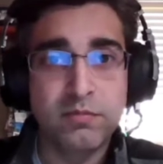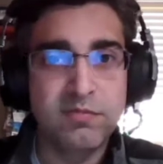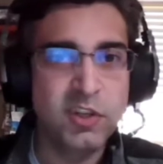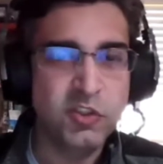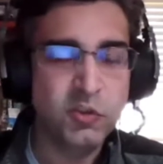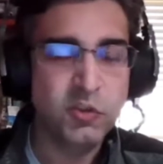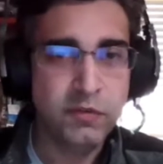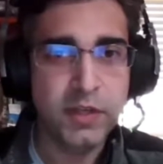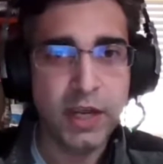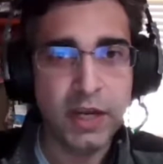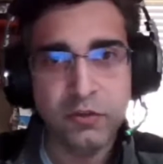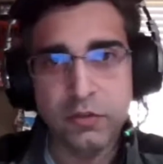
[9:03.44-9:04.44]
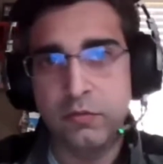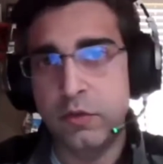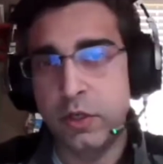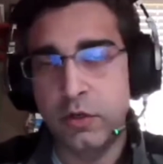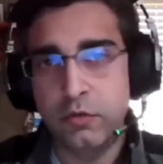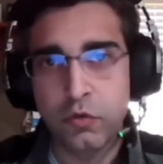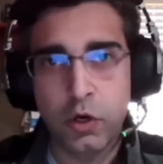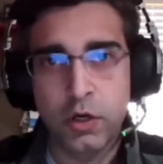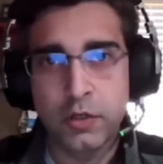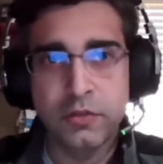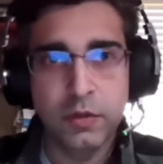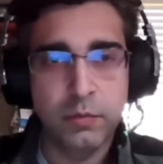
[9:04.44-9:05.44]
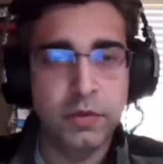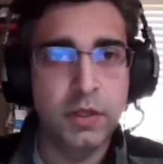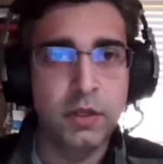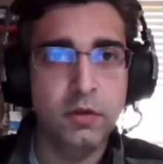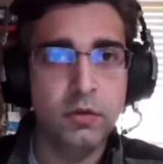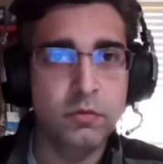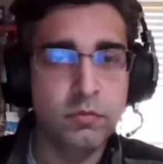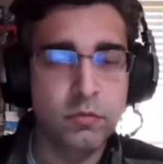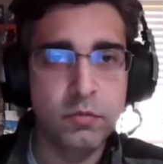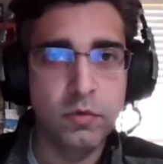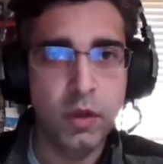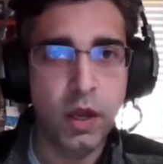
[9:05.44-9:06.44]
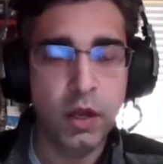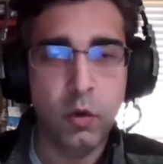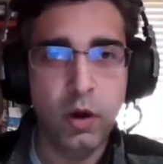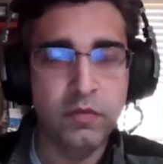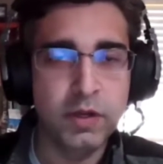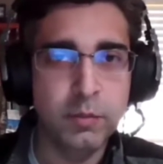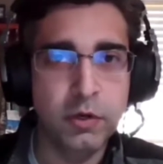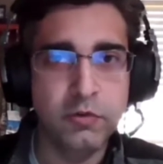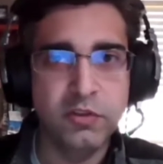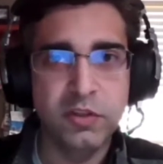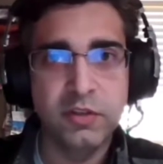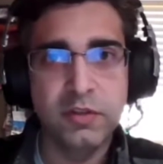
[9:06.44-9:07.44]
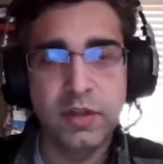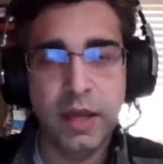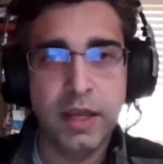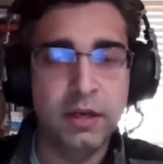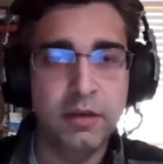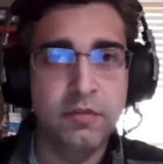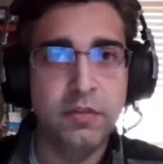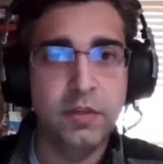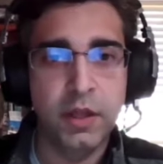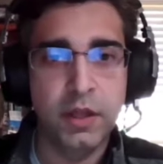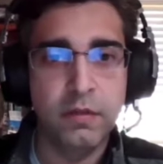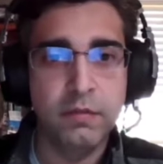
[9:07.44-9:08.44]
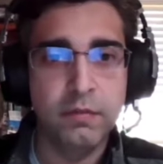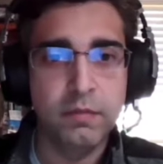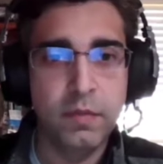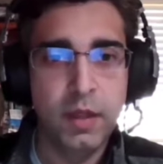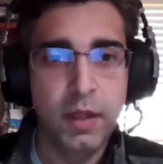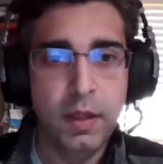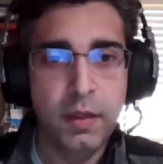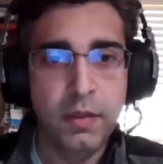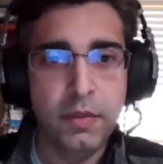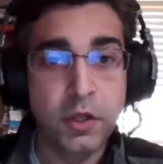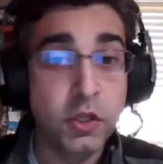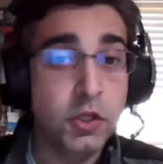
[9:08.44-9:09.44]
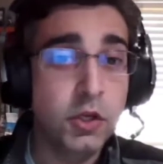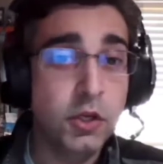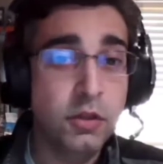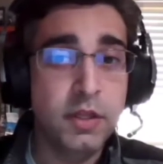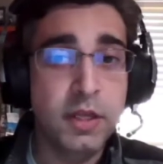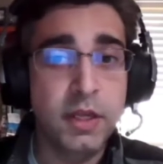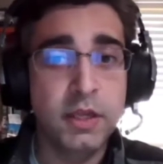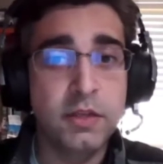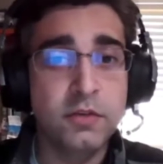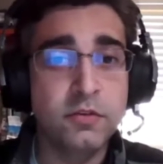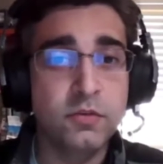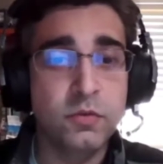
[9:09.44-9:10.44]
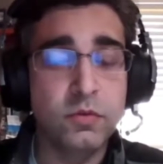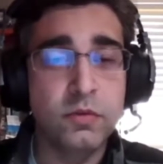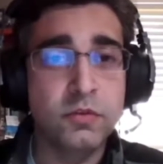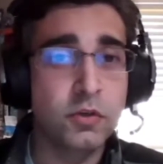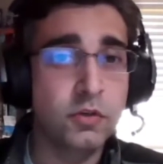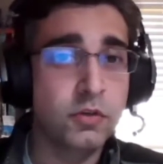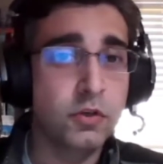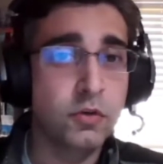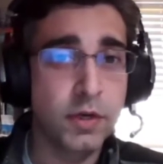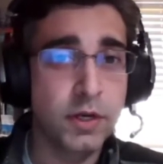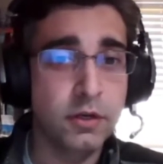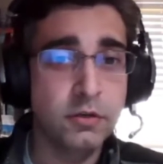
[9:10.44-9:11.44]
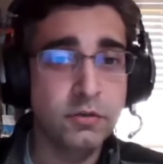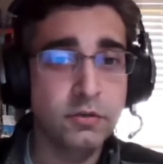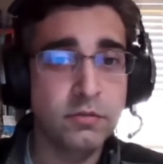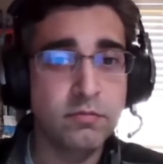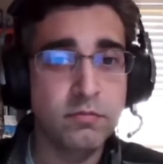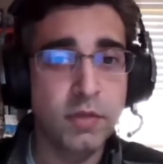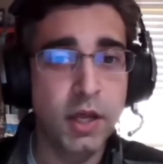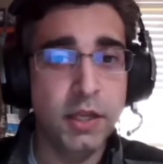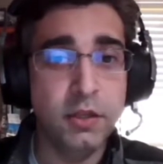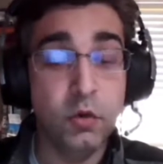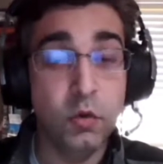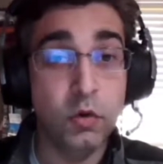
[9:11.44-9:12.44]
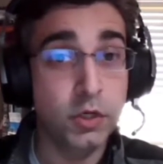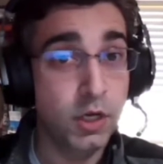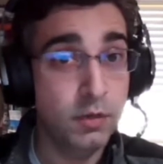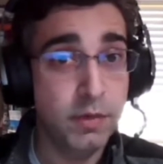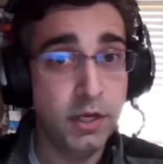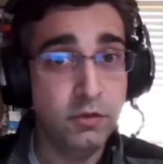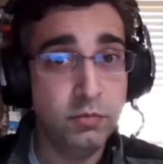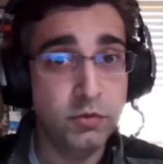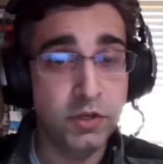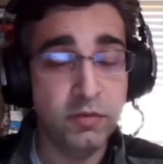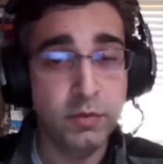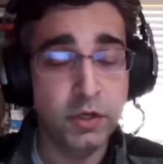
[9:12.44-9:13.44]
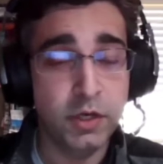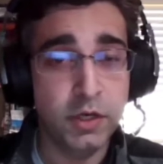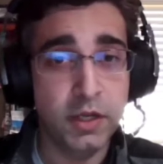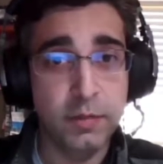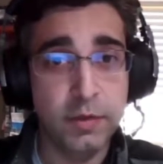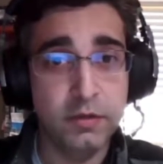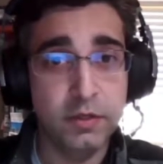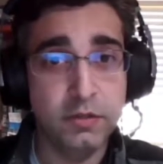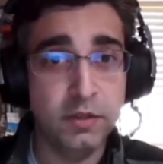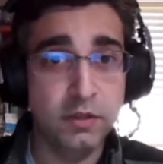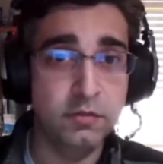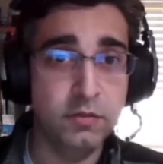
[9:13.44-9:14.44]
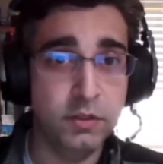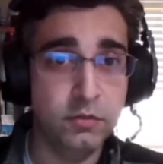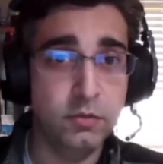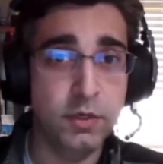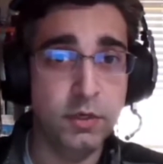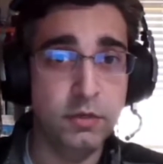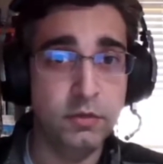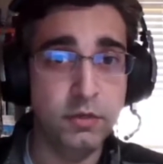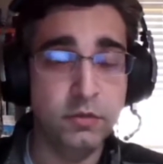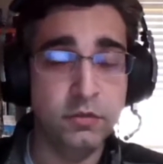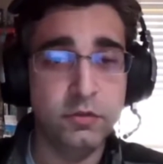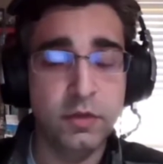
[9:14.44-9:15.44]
a swift action, drawing something, quaffing a potion, that kind of thing. The good thing is certain careers, like your gun mage, which I've been talking about extensively throughout this